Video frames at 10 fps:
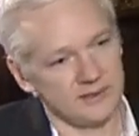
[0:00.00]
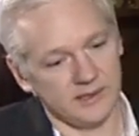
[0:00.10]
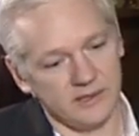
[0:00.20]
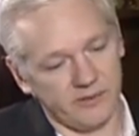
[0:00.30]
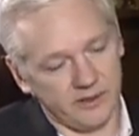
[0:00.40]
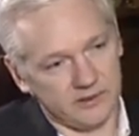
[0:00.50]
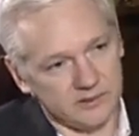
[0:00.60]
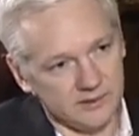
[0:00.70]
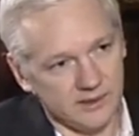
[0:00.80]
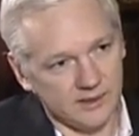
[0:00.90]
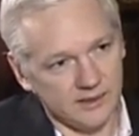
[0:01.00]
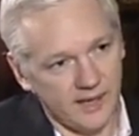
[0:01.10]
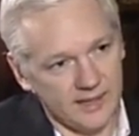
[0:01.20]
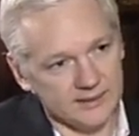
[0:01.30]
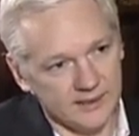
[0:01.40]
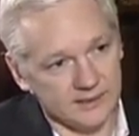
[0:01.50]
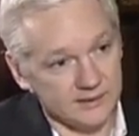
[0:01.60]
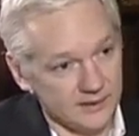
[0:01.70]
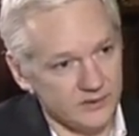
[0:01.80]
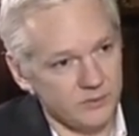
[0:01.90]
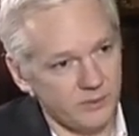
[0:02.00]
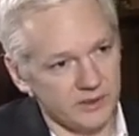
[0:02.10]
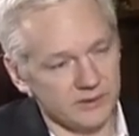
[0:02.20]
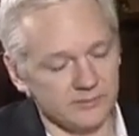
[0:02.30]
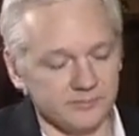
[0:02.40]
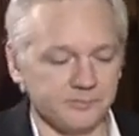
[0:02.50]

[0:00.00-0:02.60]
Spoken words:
significant as that since. But